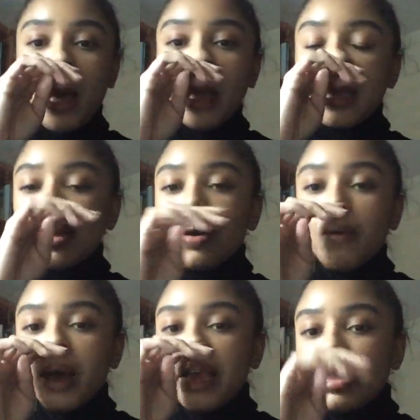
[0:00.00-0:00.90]
you know
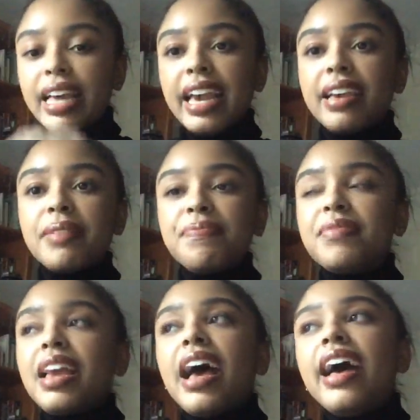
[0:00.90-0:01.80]
what? Like,
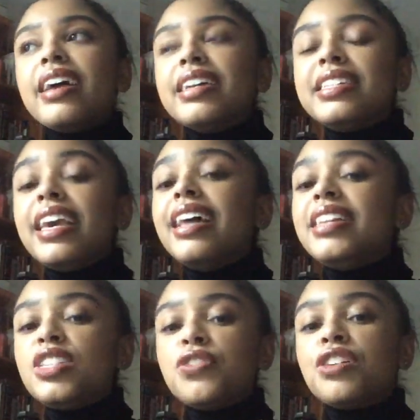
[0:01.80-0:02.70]
I gotta say, at
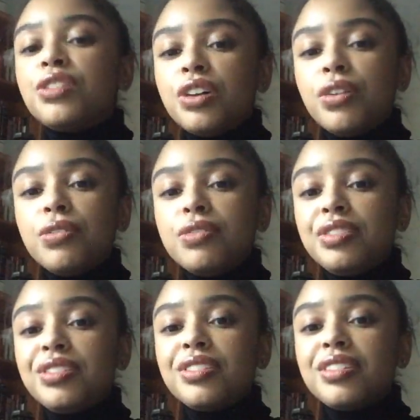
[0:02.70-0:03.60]
least for
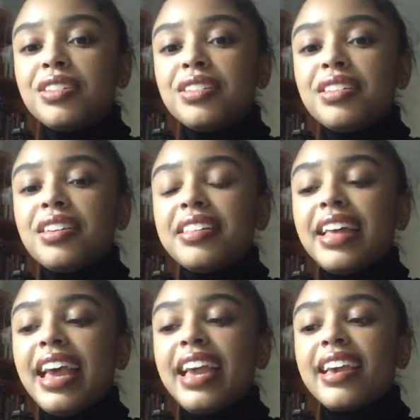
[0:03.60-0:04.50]
clothes,
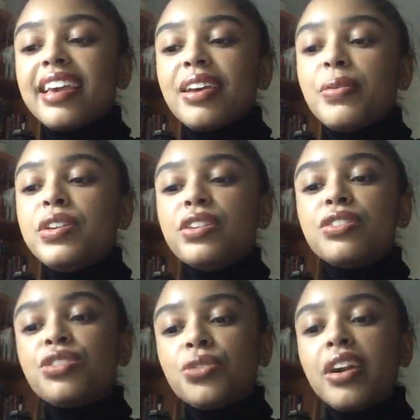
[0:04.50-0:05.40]
like, when
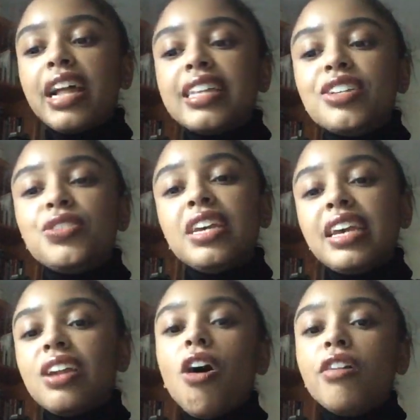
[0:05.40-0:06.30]
you're short, at least you can
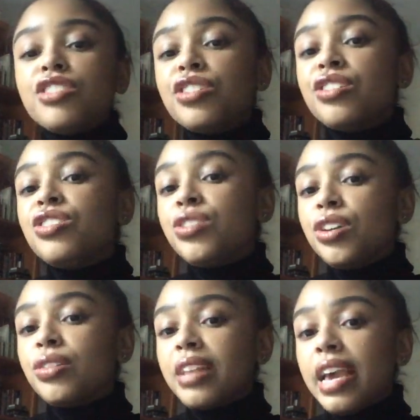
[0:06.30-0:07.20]
get it altered to
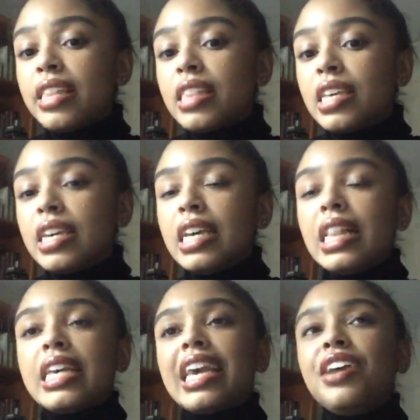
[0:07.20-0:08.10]
your length.
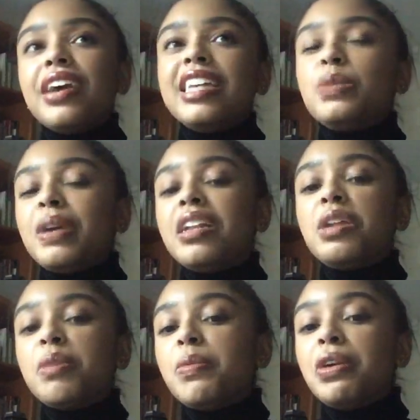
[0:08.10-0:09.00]
Like, yeah, you gotta spend a
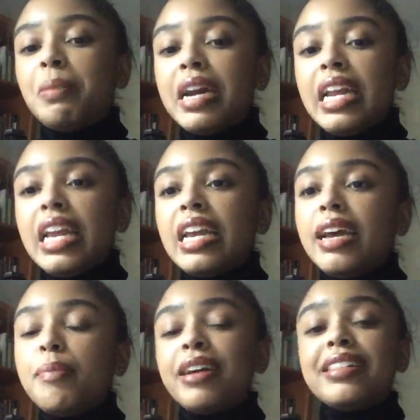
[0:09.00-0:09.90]
little bit more money,
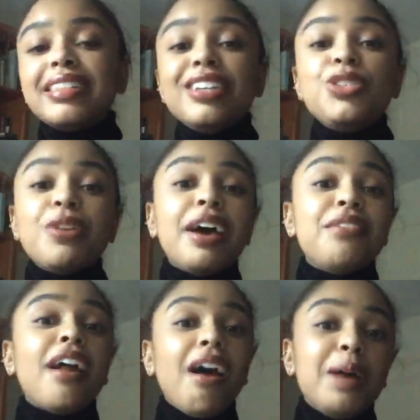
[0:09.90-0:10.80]
but at least you have
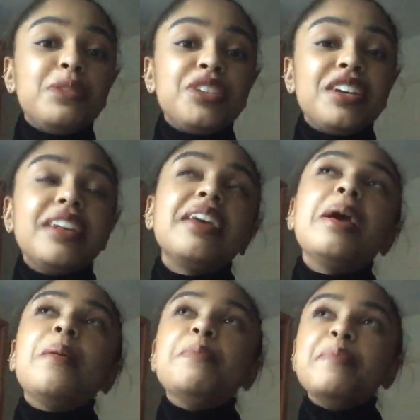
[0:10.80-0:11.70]
that option.
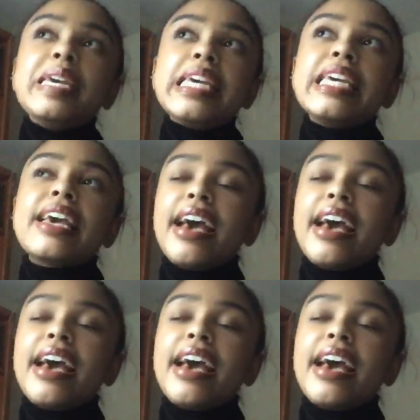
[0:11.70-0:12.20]
Me,